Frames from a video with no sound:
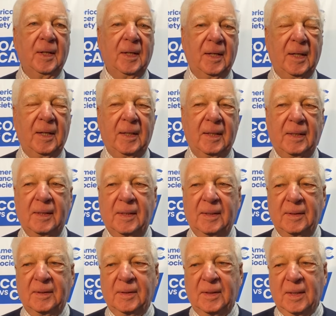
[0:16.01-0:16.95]

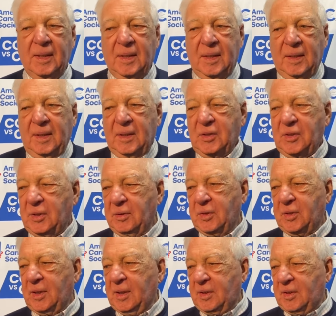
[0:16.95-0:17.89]
You know, so
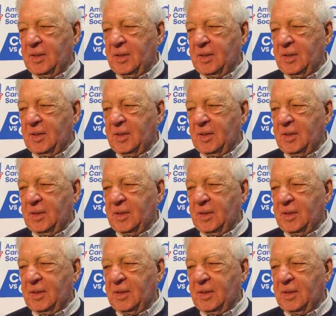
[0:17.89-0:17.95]
it's